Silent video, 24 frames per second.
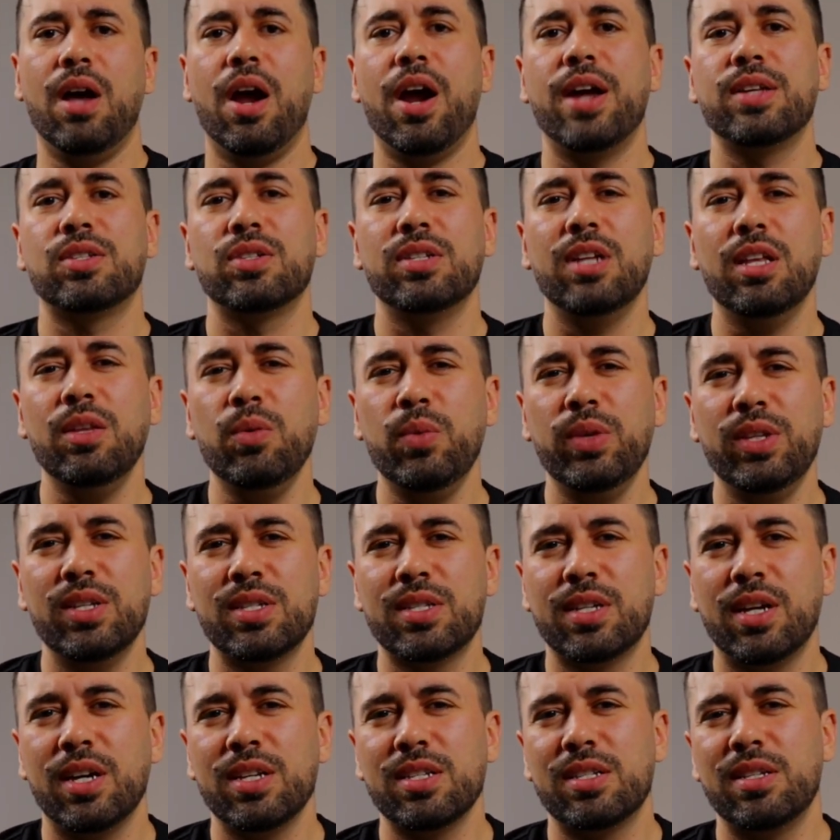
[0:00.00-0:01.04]
All right, so now that we
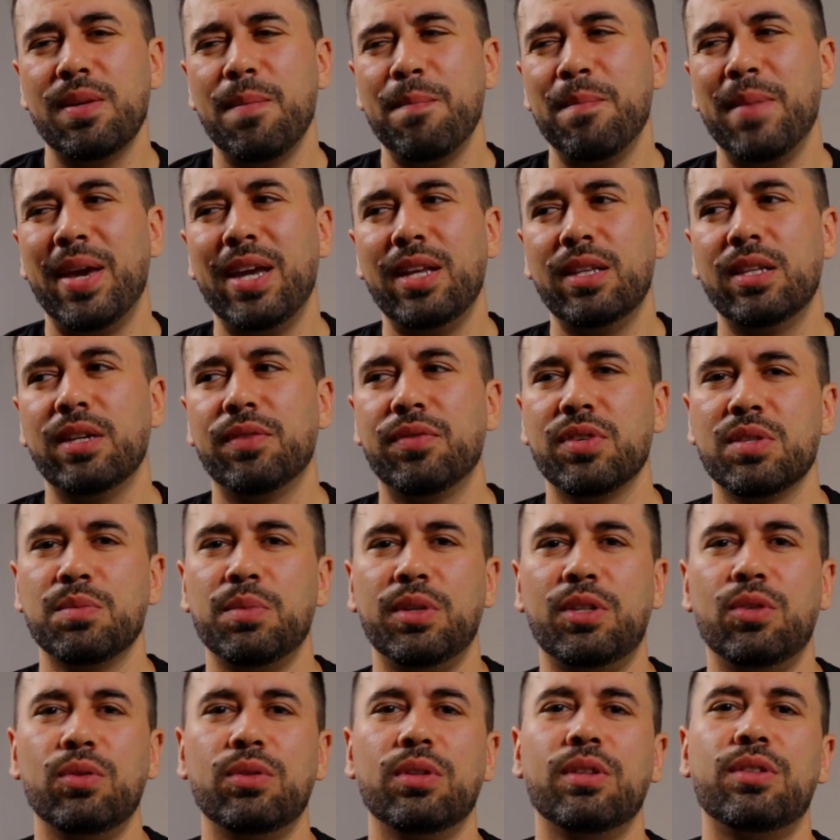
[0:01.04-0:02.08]
discussed the main
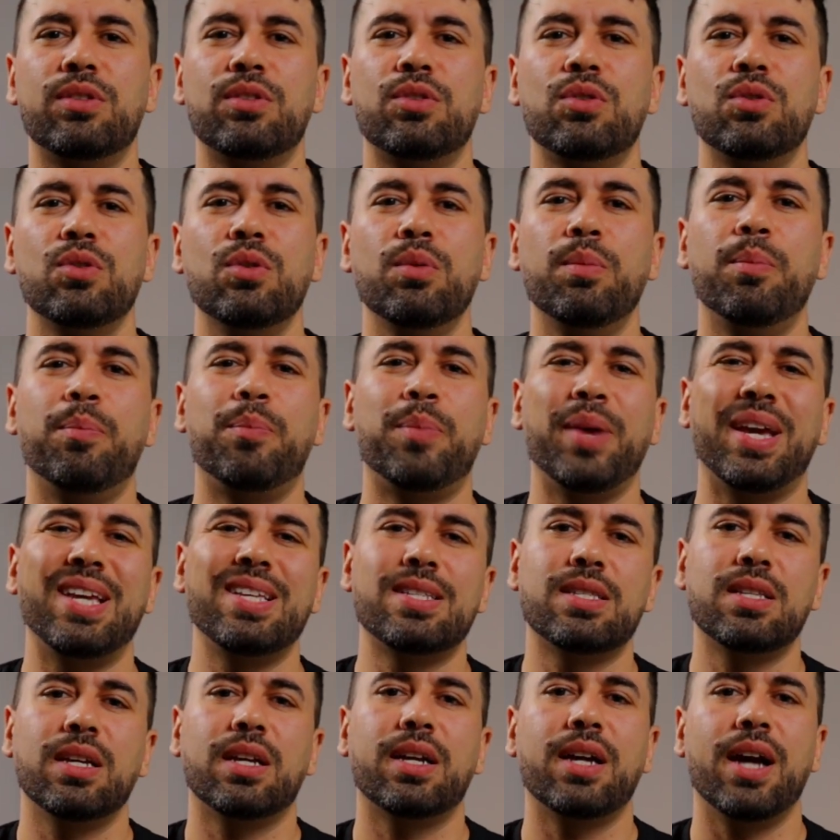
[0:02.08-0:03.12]
difference between the two
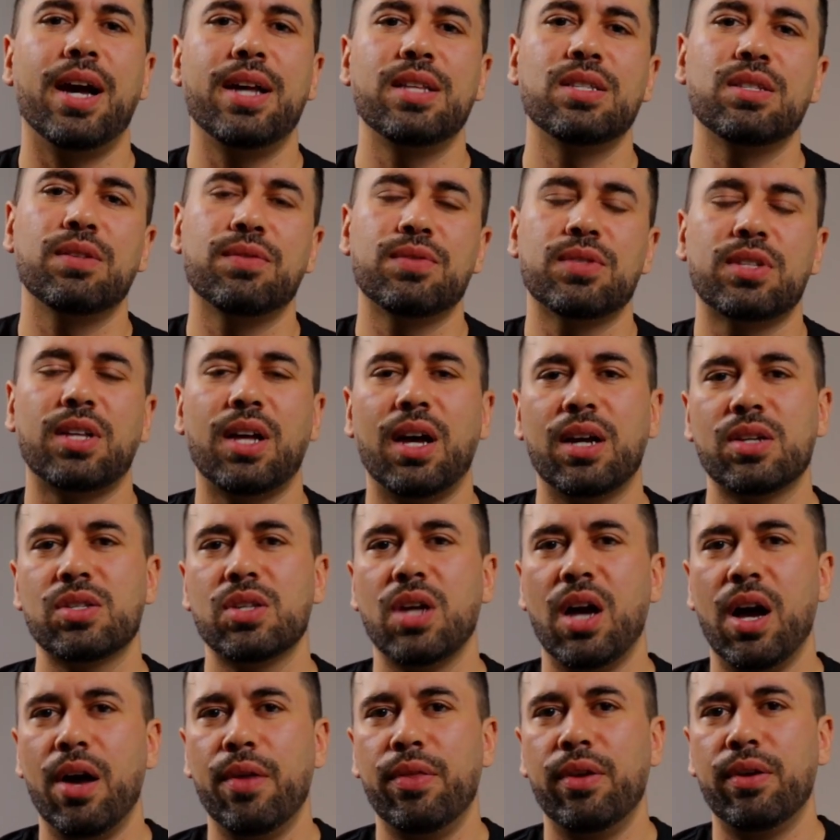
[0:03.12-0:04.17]
basic kinds of
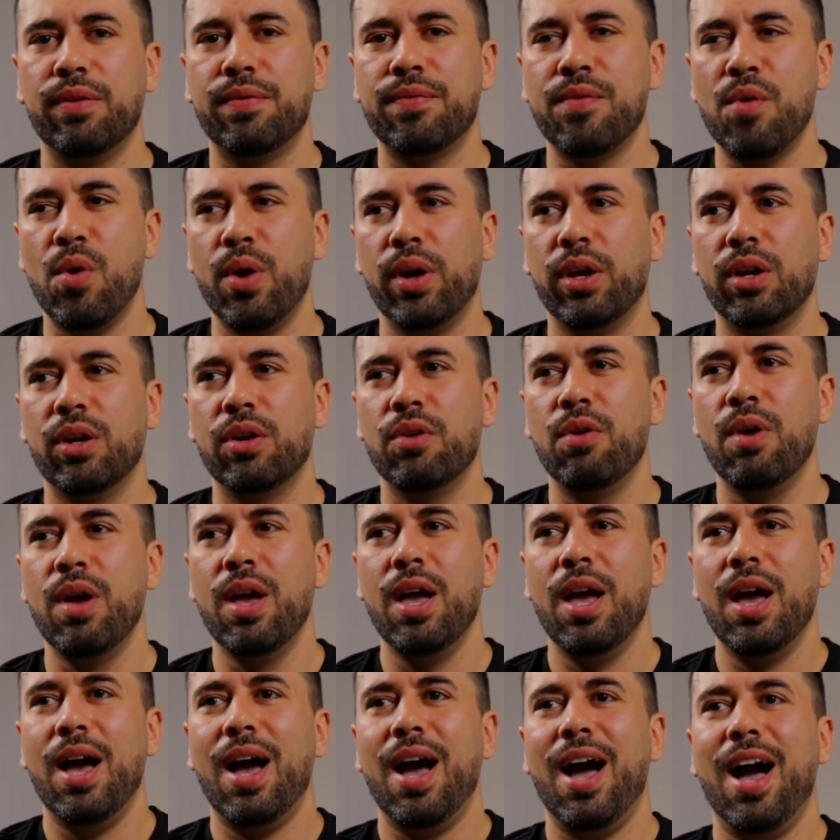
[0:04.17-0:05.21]
stocks out there for you,
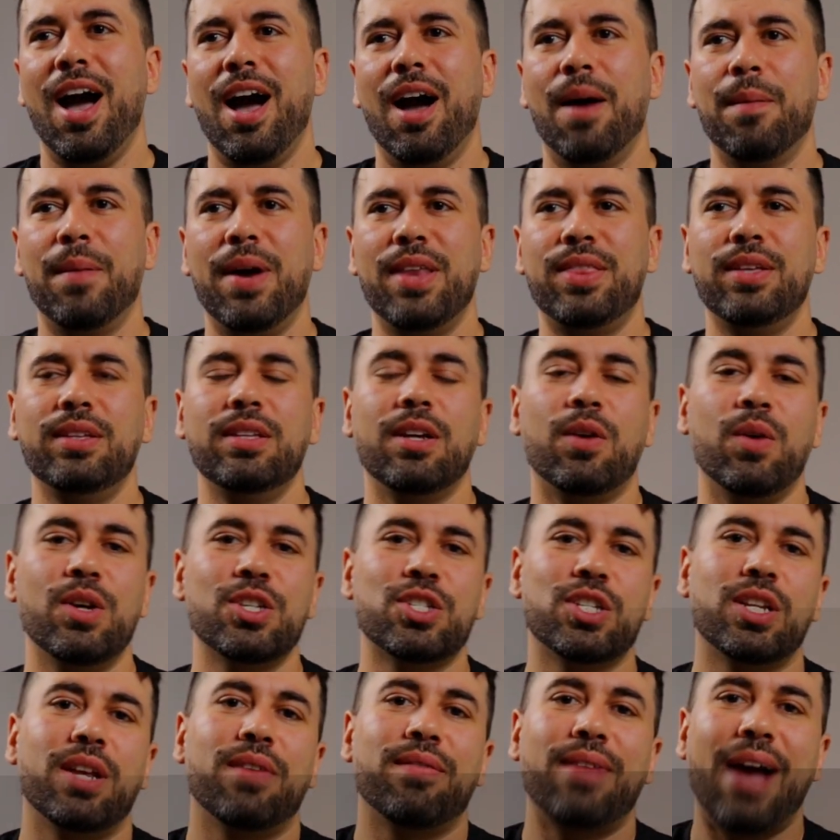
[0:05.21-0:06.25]
I think the
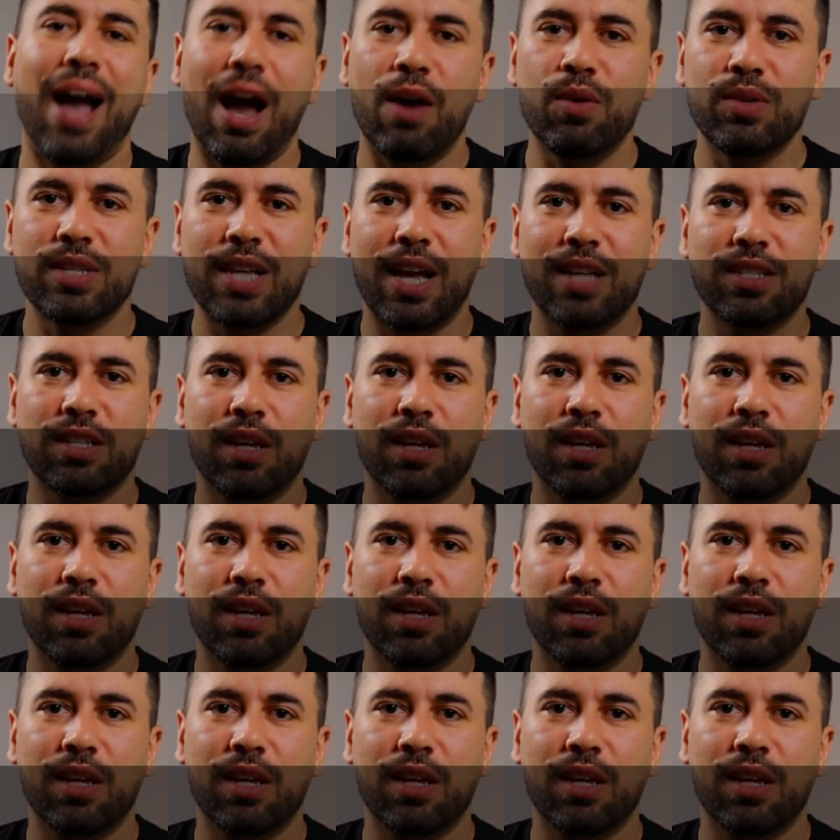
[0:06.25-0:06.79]
question that I was